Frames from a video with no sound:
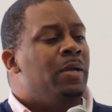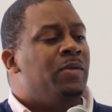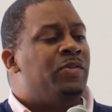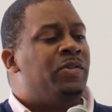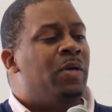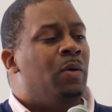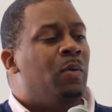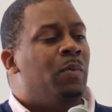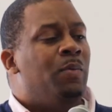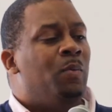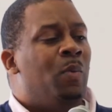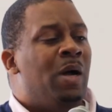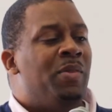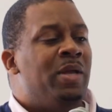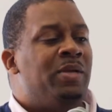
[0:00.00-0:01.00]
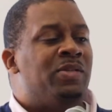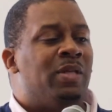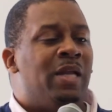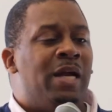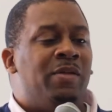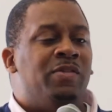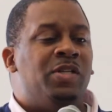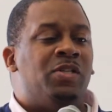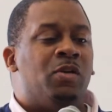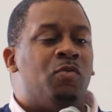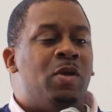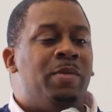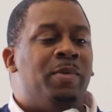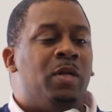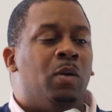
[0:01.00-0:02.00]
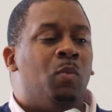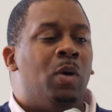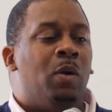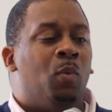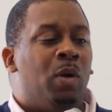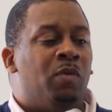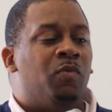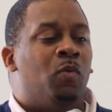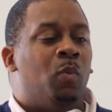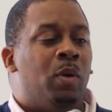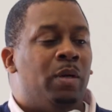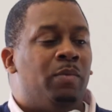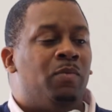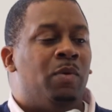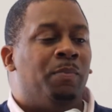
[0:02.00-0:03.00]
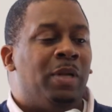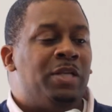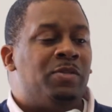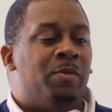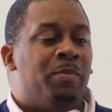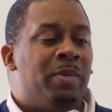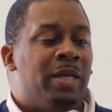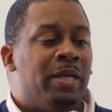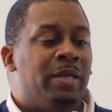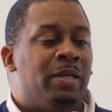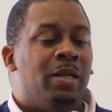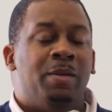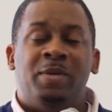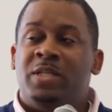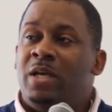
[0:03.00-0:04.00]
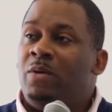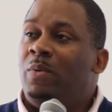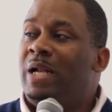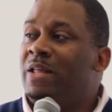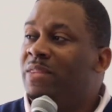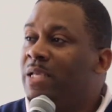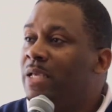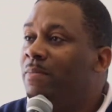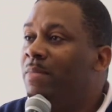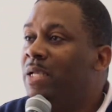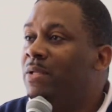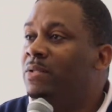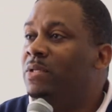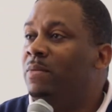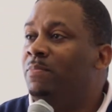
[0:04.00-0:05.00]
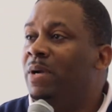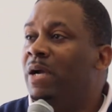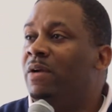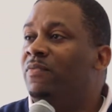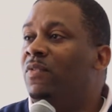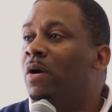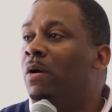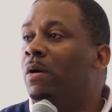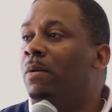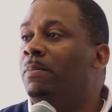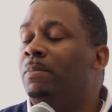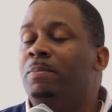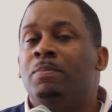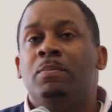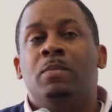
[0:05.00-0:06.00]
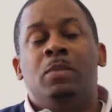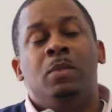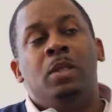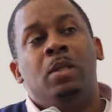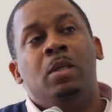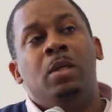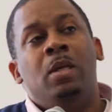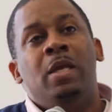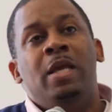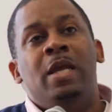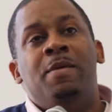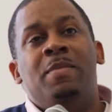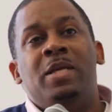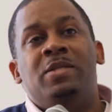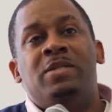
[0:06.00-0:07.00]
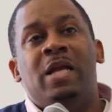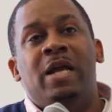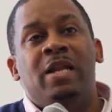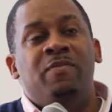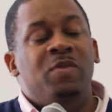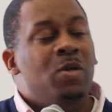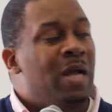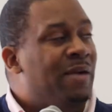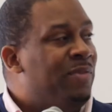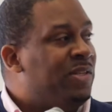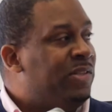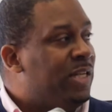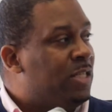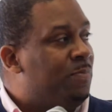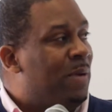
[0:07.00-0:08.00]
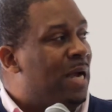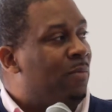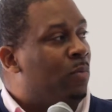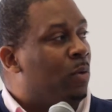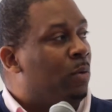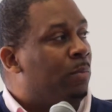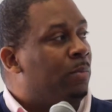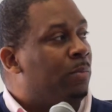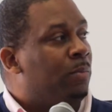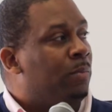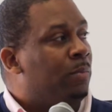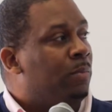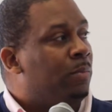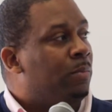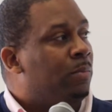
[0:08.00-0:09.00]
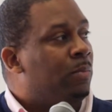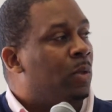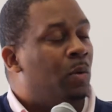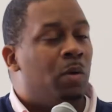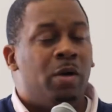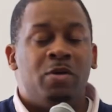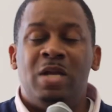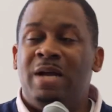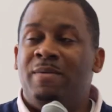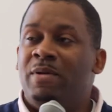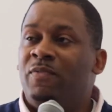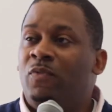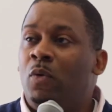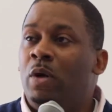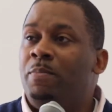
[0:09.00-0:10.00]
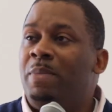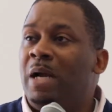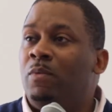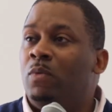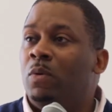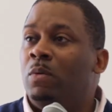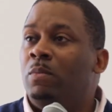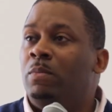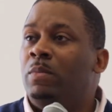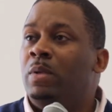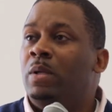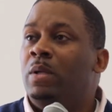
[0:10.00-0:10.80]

So while there's a lot of disagreement on what one-for-one replacement means, let me tell you what I think it means in Berry Farm. It means that if you have a six-bedroom or you have a four-bedroom,